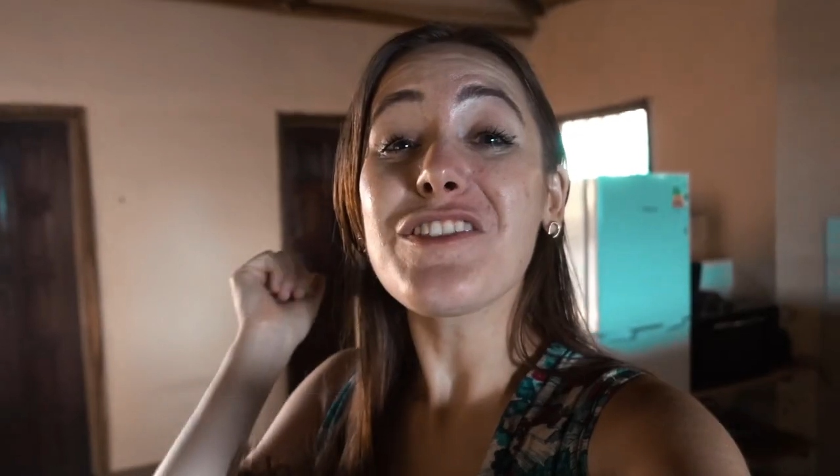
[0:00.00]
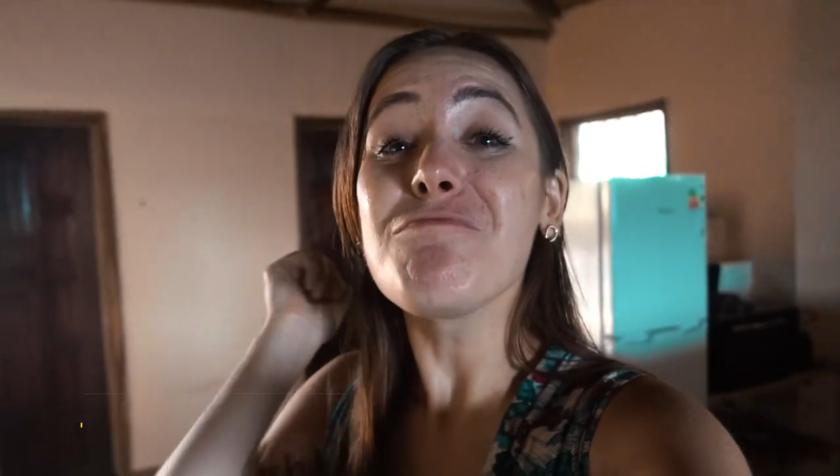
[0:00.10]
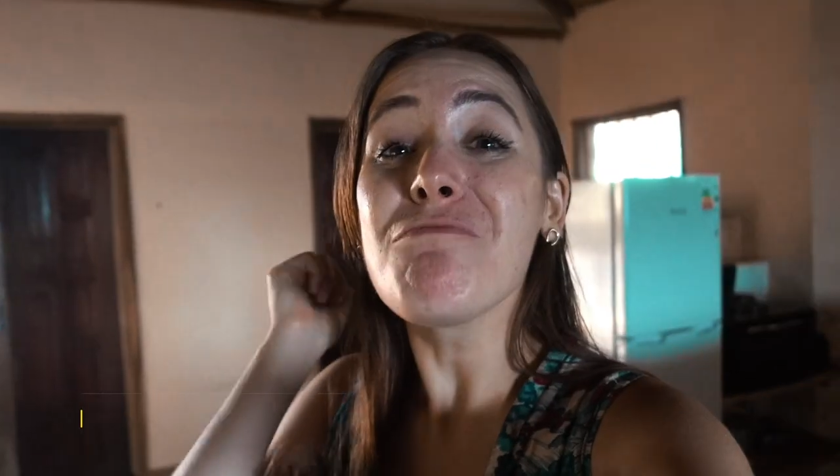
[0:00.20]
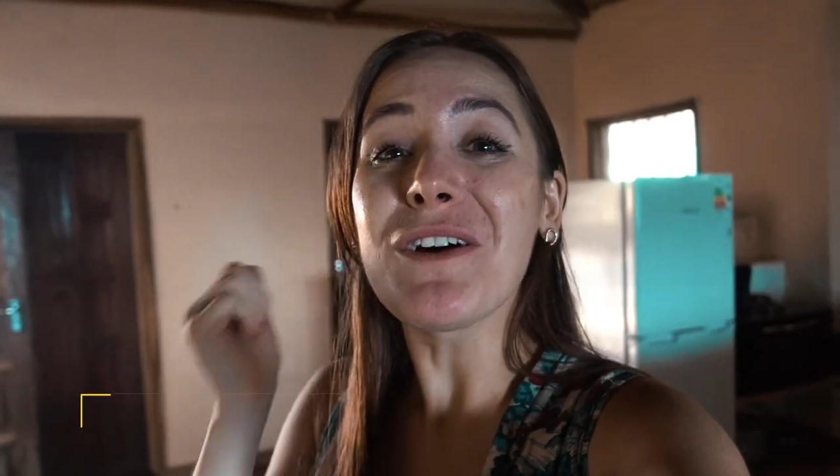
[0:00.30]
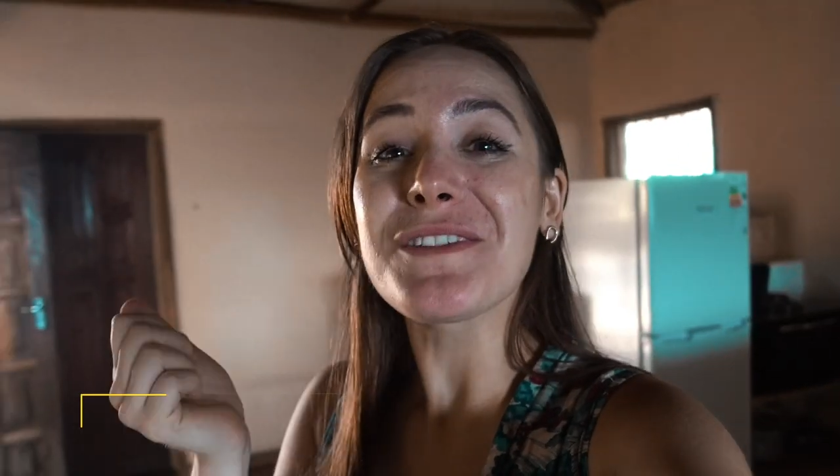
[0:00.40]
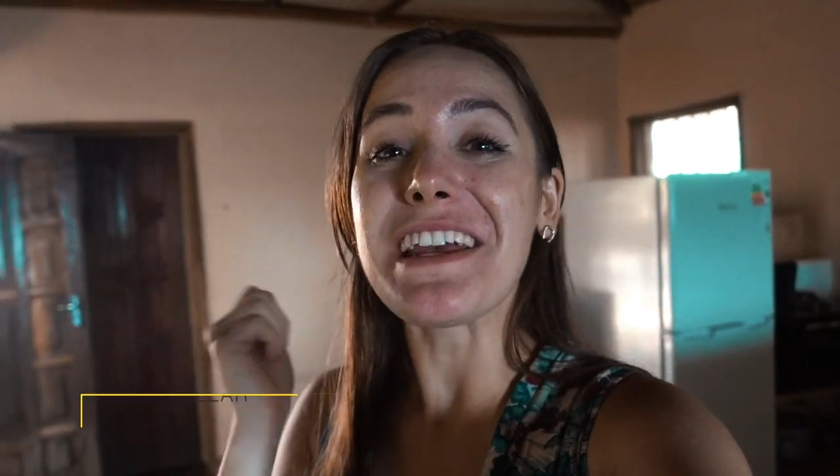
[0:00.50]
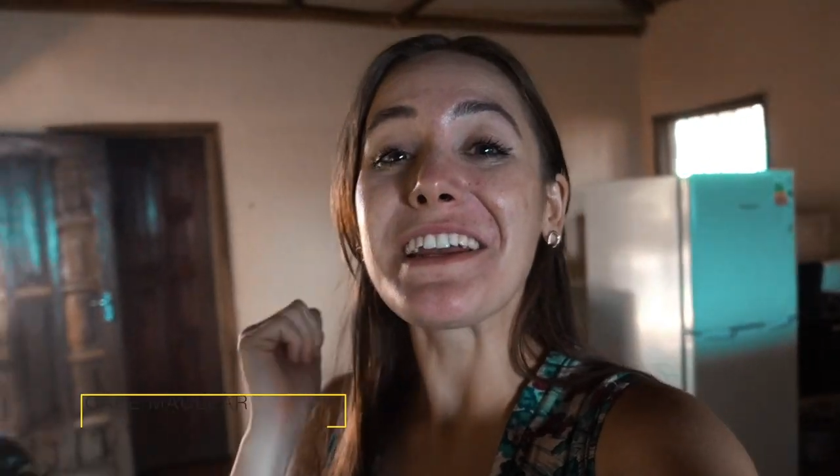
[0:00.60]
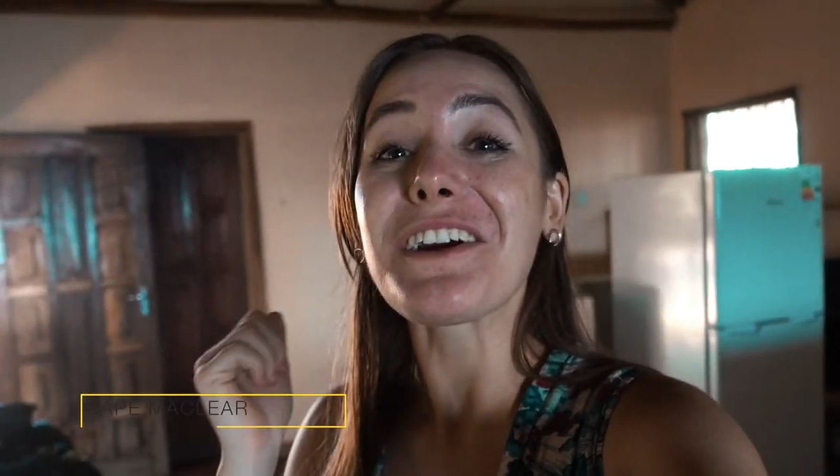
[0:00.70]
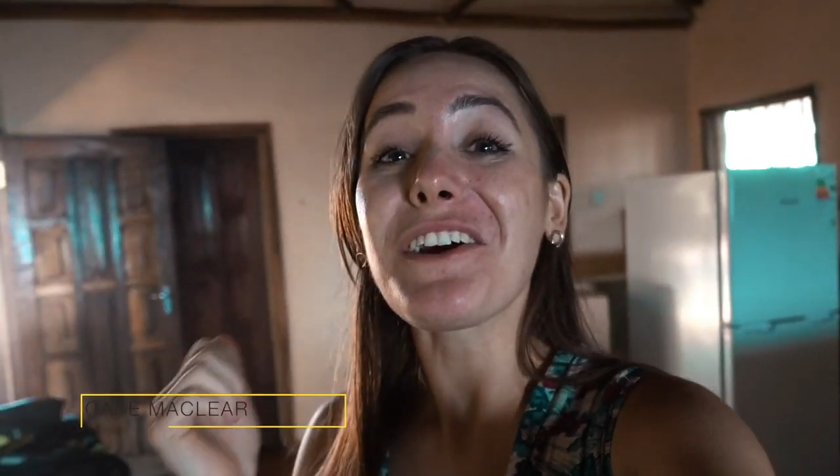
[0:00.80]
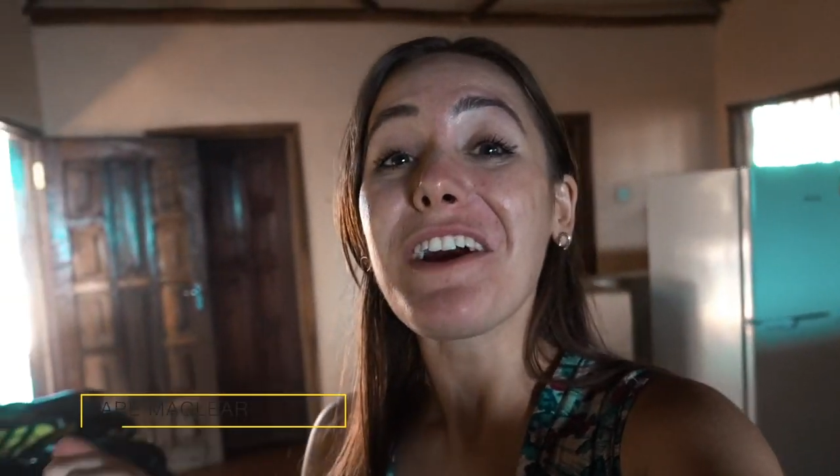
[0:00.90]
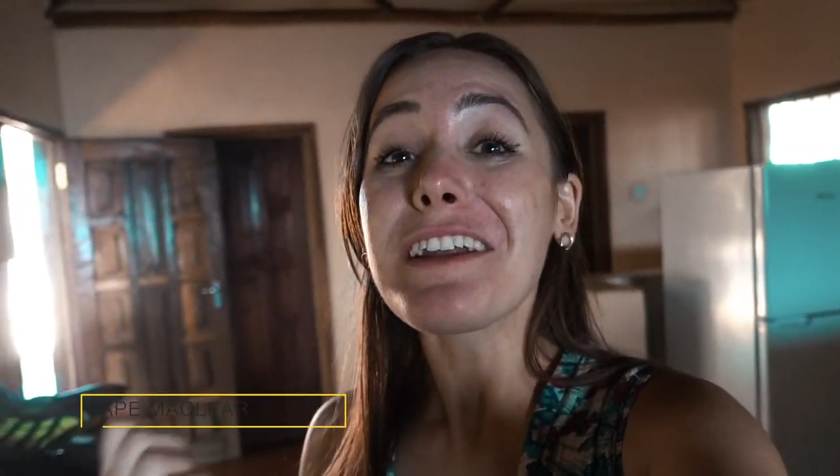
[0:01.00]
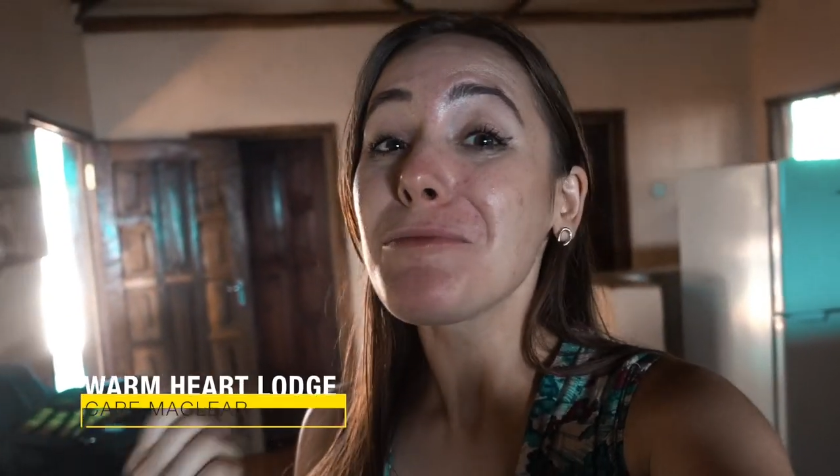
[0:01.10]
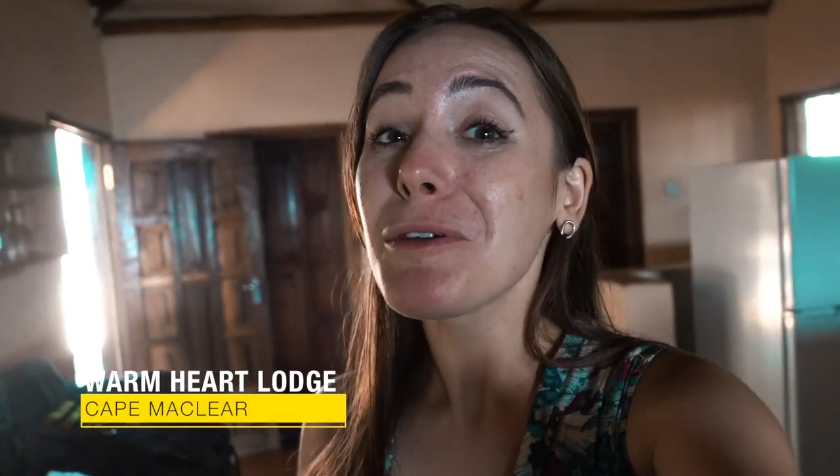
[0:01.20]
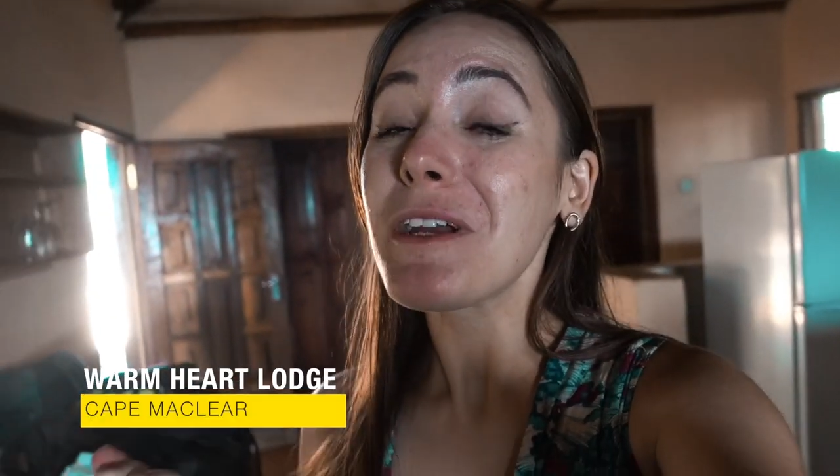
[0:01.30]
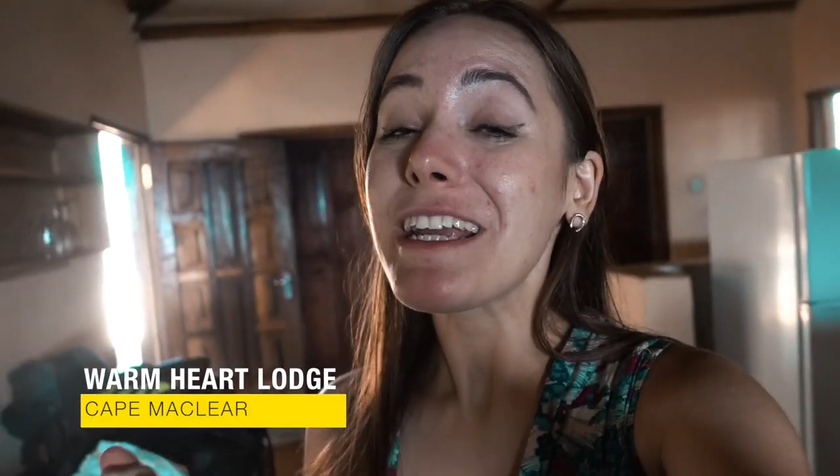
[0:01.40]
the most
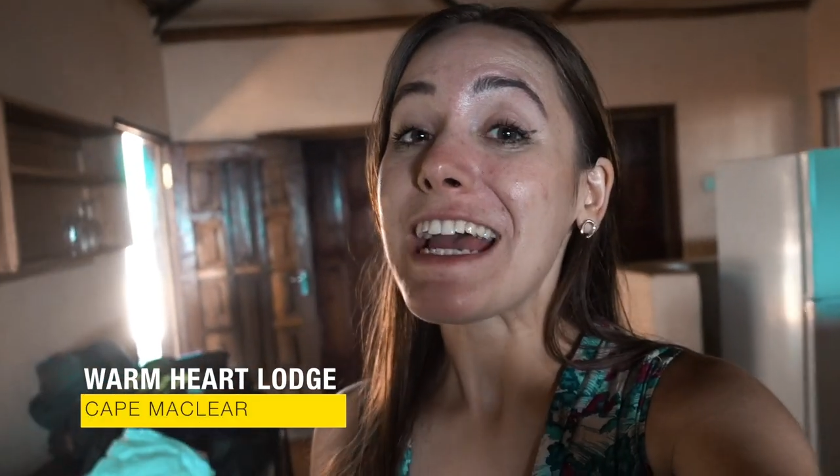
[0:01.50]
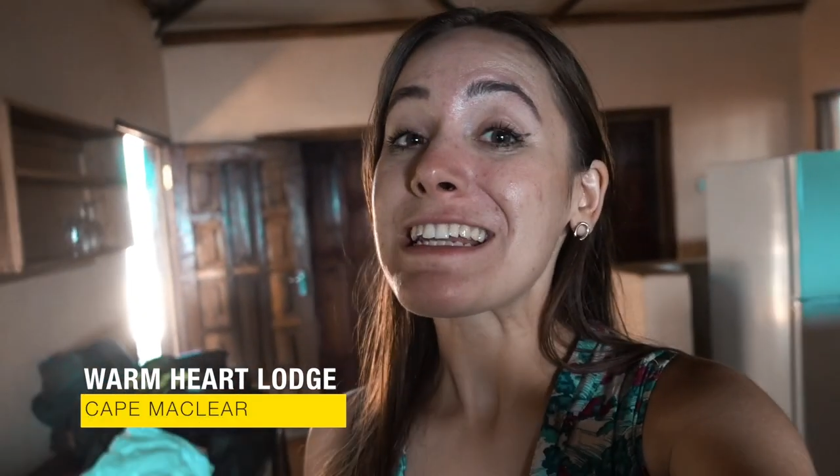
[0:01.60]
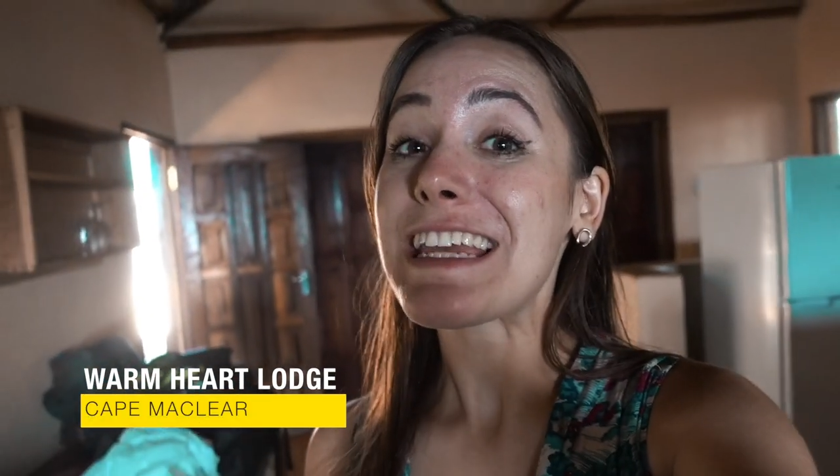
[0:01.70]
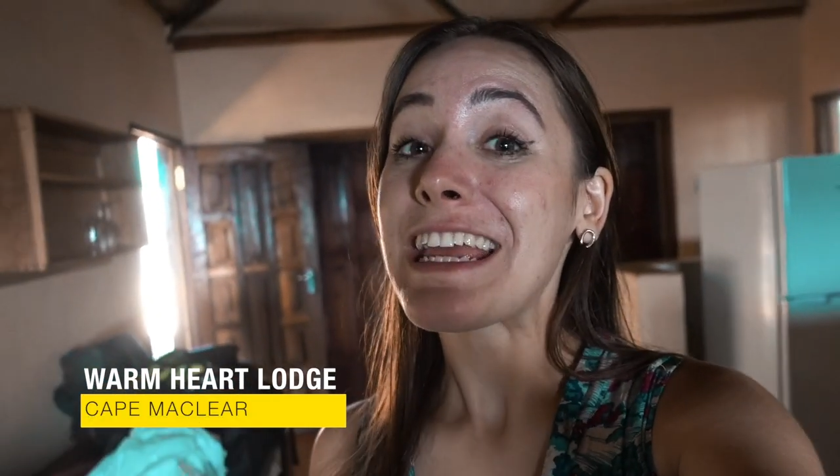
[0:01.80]
incredible weekend